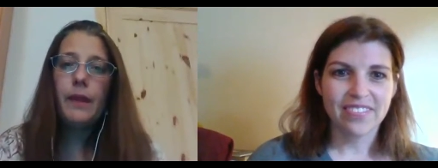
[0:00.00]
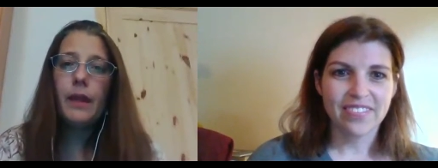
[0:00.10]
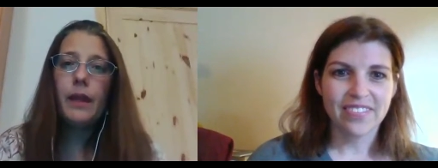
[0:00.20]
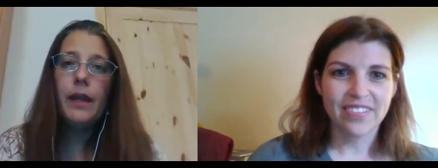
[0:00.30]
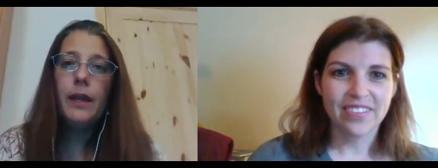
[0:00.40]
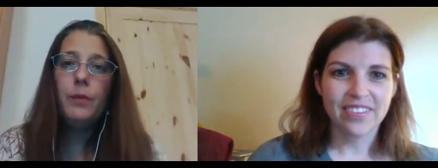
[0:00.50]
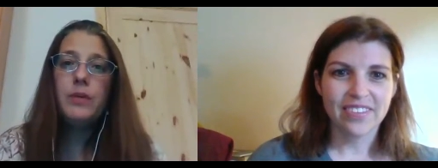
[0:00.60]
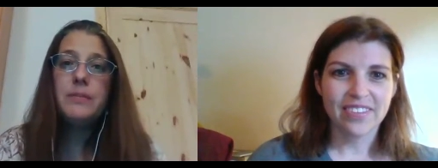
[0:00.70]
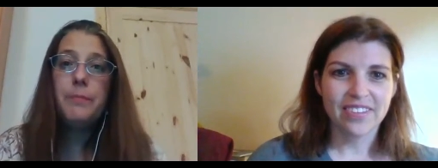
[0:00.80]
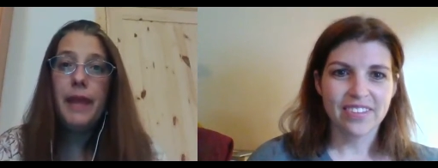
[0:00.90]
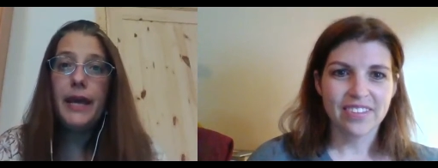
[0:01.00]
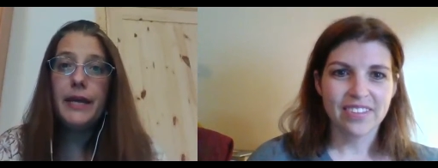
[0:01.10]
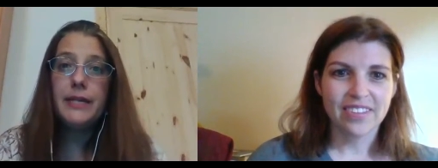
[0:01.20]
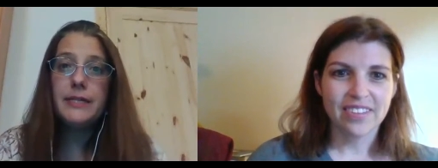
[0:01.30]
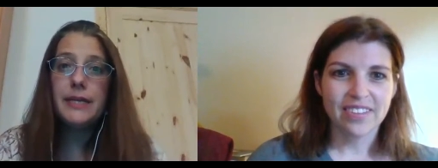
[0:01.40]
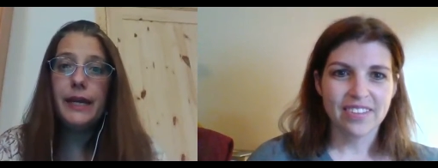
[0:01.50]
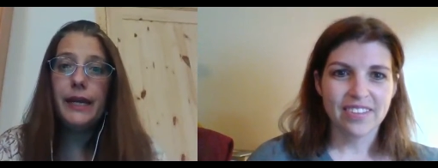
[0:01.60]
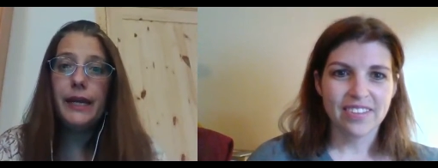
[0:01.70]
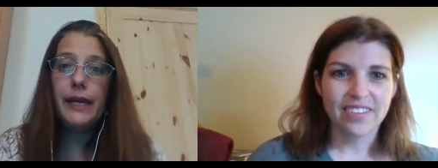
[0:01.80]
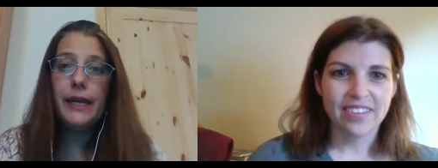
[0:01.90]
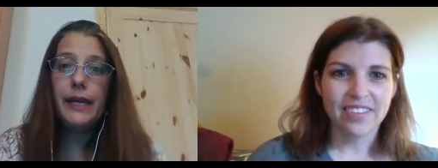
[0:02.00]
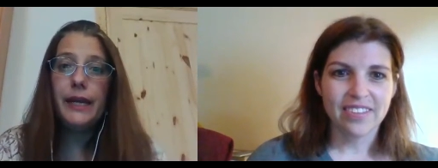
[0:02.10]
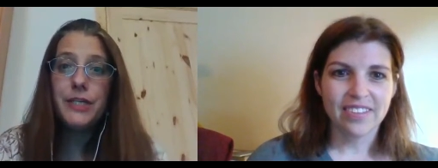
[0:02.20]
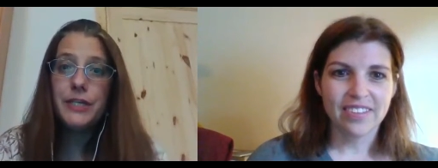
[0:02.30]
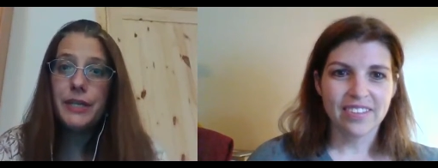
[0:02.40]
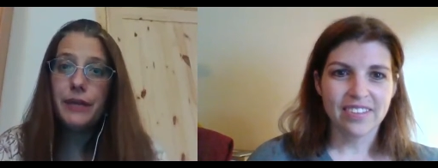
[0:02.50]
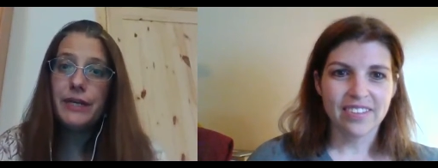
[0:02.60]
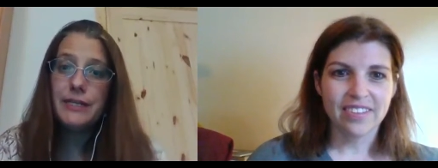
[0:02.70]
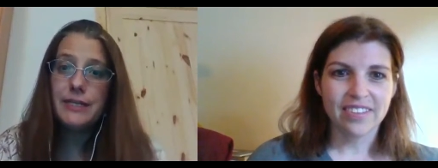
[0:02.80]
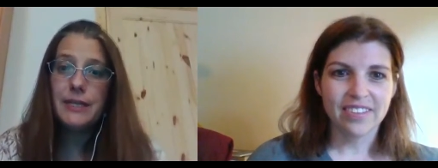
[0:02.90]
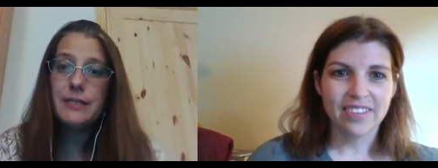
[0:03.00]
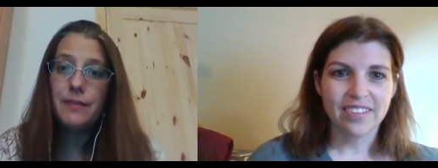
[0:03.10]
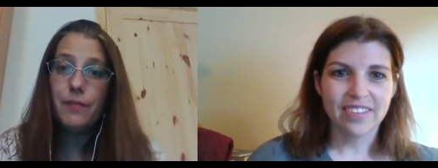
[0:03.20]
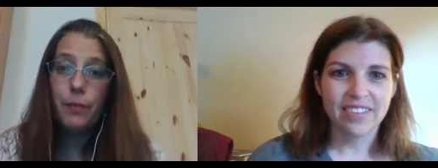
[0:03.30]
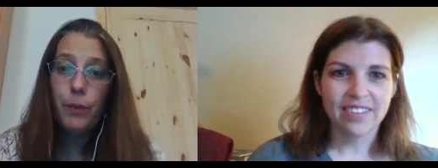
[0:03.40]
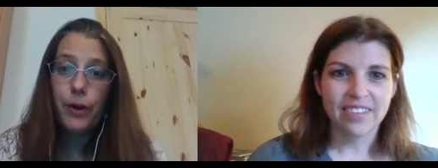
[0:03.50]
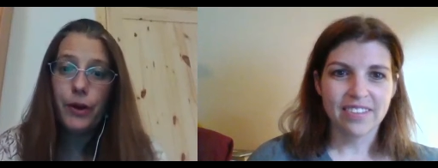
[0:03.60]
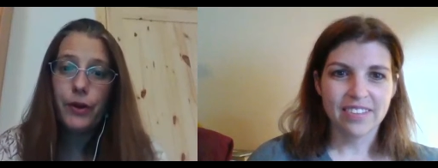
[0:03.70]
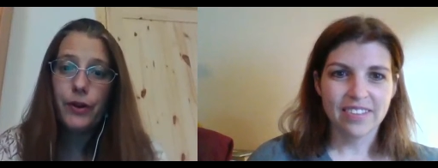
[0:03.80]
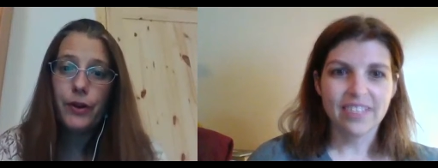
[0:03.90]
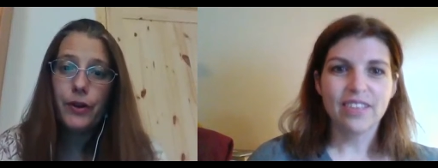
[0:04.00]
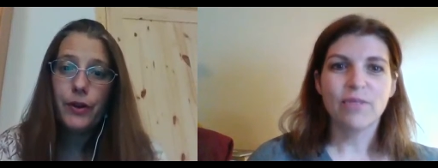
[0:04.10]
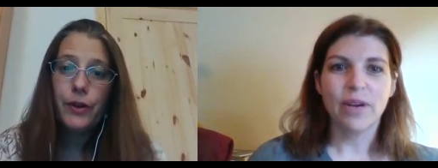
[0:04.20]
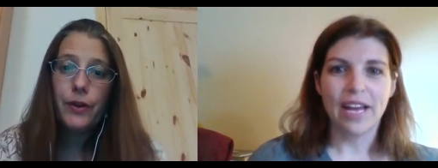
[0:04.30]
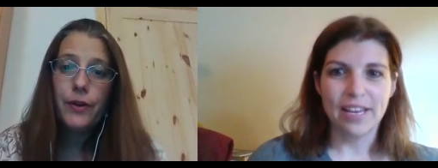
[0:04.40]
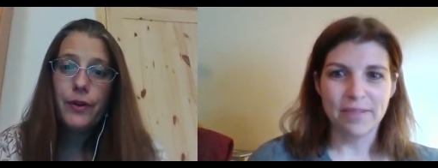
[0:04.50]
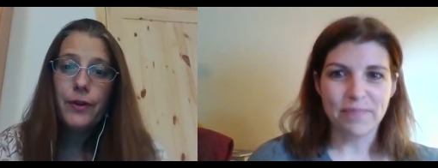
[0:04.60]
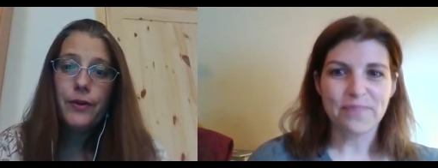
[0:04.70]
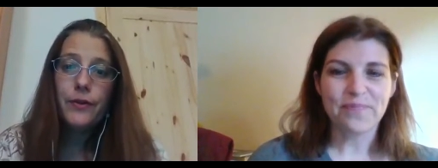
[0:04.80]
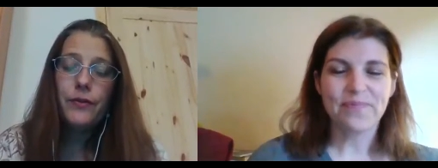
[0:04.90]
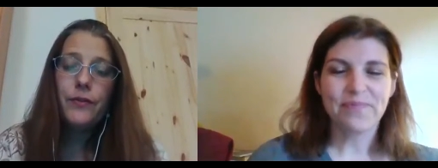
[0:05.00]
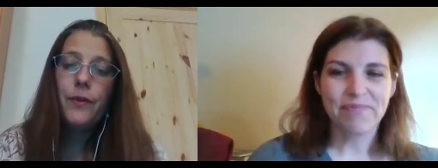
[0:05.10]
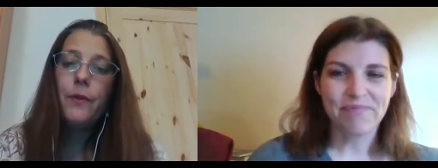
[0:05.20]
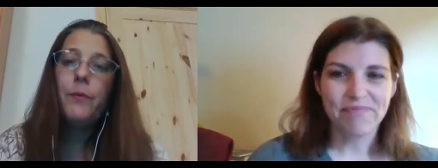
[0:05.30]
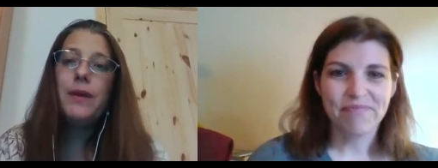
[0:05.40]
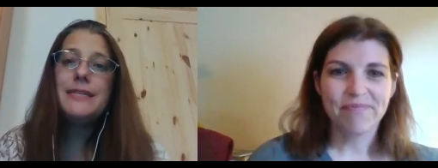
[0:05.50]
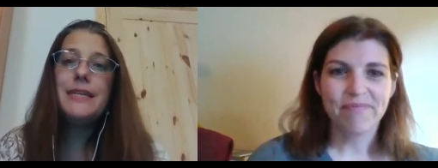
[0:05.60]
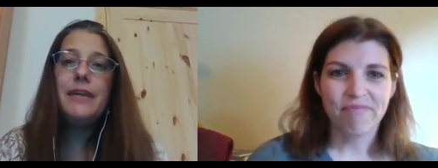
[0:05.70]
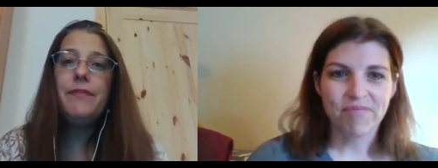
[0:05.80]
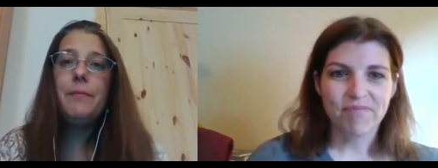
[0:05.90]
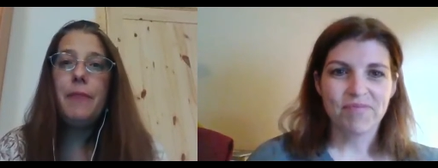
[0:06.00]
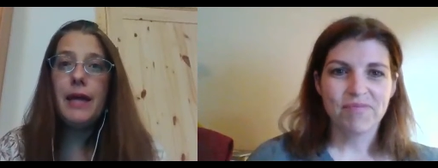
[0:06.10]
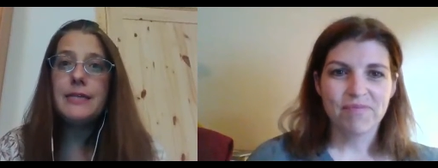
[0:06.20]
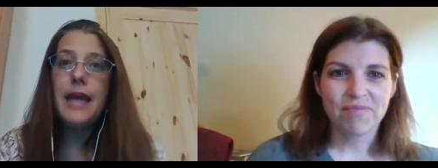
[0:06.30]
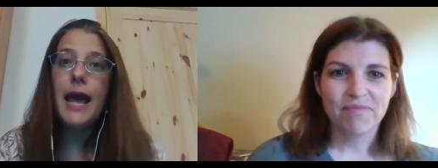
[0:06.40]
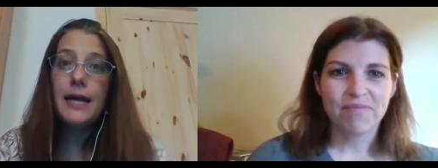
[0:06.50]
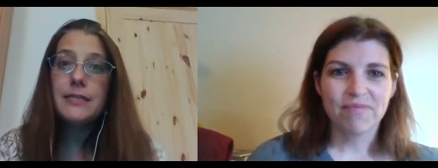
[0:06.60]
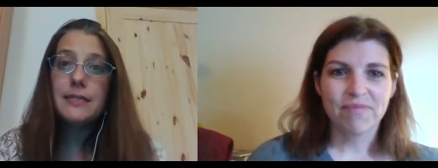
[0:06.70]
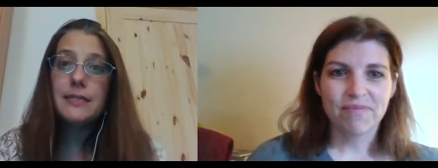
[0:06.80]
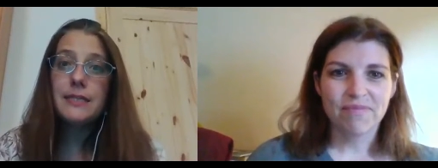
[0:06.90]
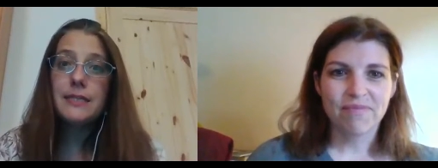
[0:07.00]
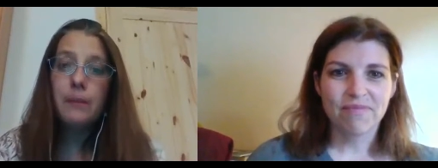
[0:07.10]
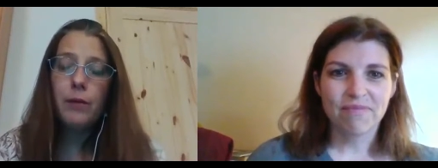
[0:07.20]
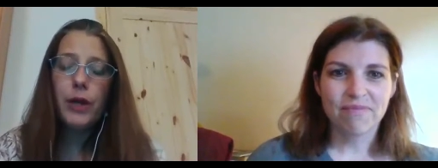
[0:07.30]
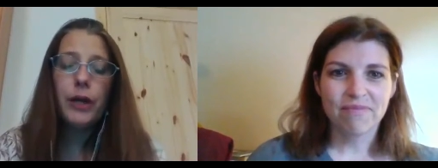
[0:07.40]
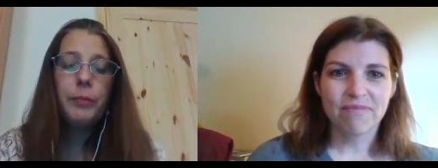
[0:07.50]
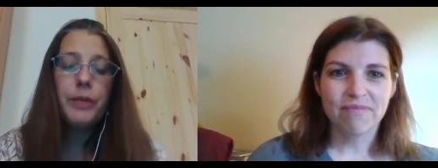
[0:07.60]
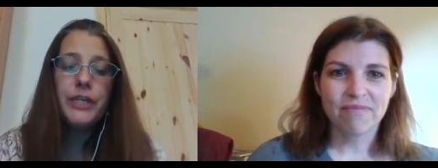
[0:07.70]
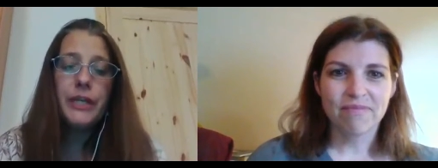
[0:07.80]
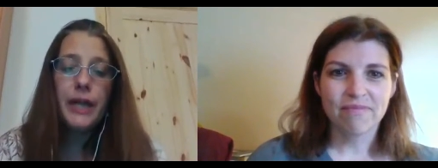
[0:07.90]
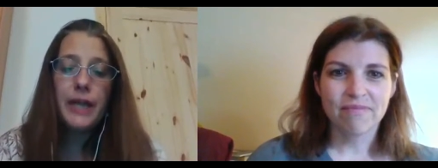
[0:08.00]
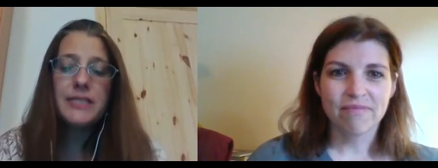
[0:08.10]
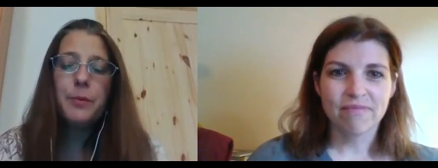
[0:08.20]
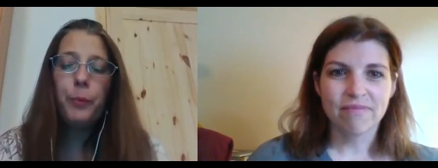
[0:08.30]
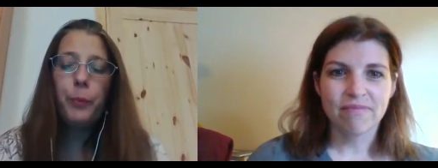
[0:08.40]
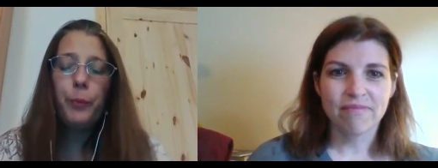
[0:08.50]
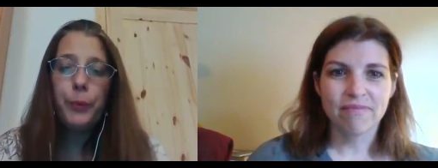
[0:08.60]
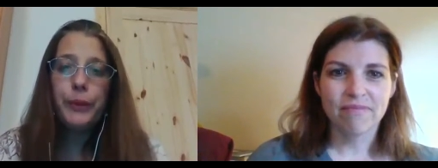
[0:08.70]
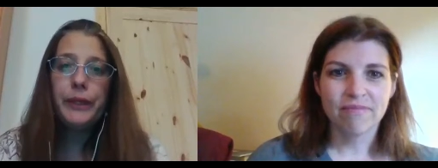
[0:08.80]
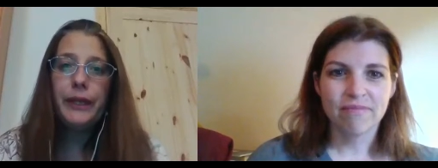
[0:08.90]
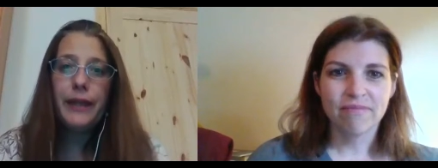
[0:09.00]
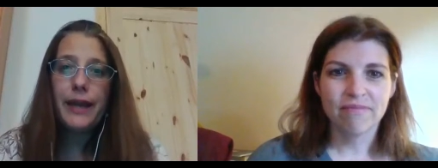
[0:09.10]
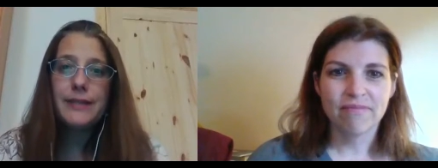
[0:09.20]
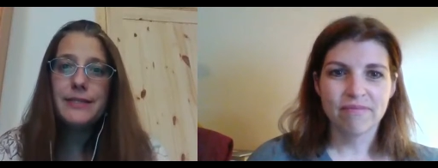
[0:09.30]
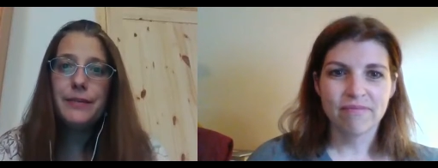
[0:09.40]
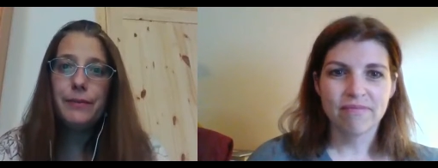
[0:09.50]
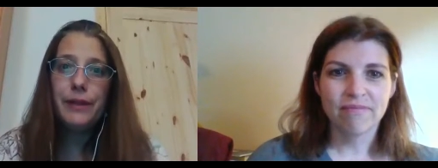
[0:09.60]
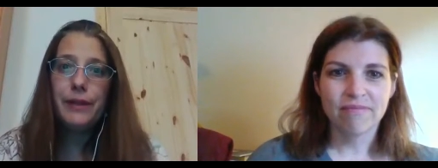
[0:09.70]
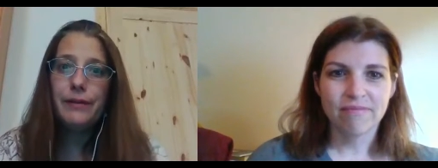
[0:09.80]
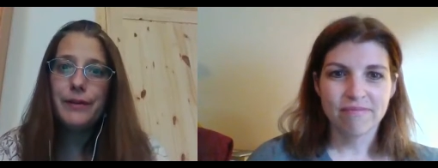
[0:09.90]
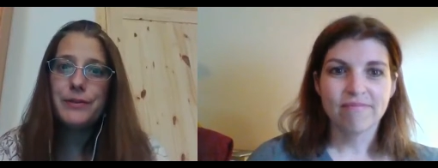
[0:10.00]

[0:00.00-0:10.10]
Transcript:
Speaker 1: it was meant in the dictionary sense of the word.
Speaker 2: Right.
Speaker 1: So it wasn't even meant as a swear word, but she got some really nasty reader letters